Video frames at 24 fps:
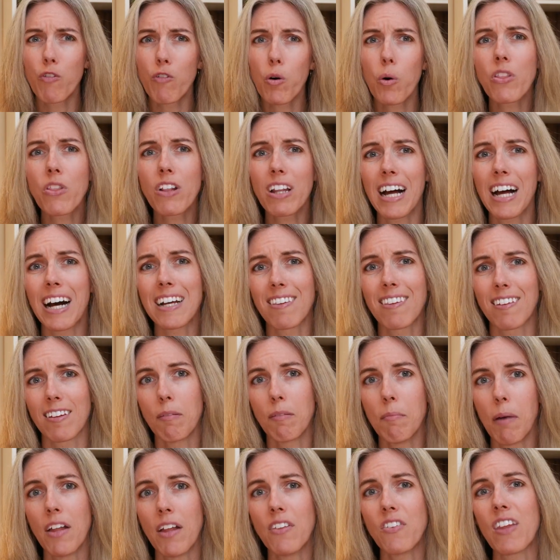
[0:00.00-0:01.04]
for the last 6
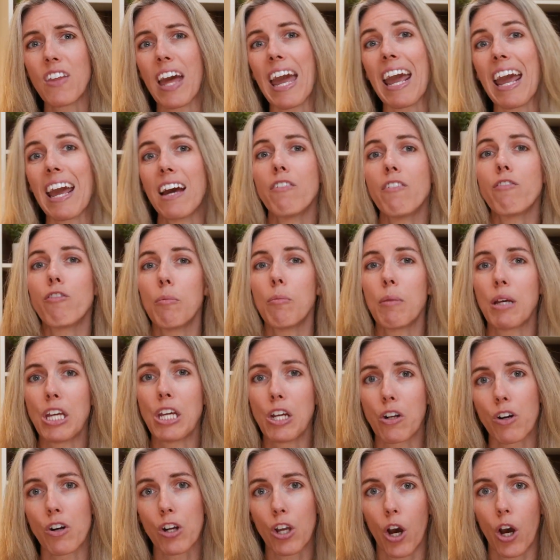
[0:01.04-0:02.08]
months and from a
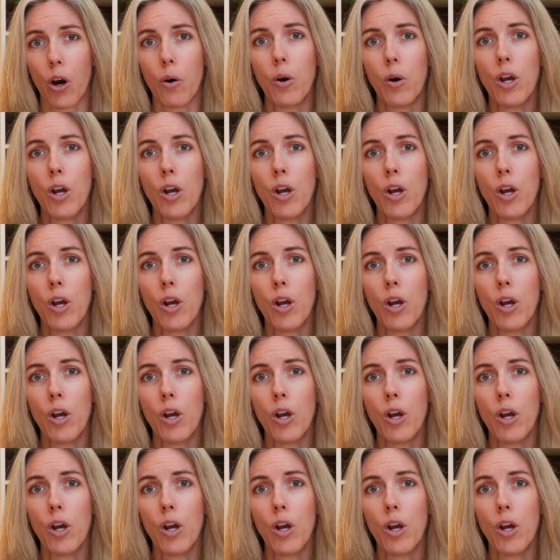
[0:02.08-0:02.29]
year ago.